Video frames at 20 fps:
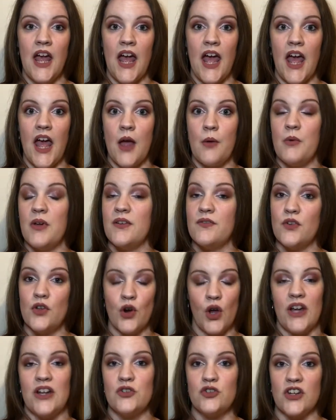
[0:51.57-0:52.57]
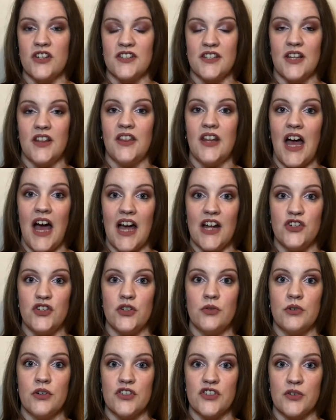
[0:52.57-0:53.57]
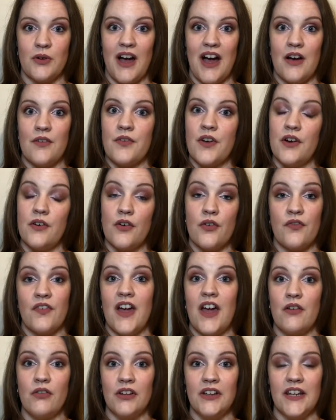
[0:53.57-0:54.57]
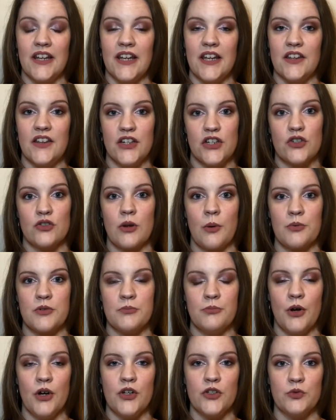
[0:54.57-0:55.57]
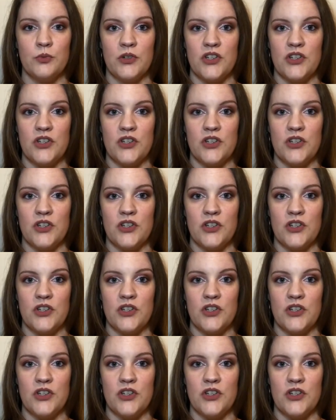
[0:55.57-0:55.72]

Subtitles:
If you're not interested in that, I do also have a referral link in the description box,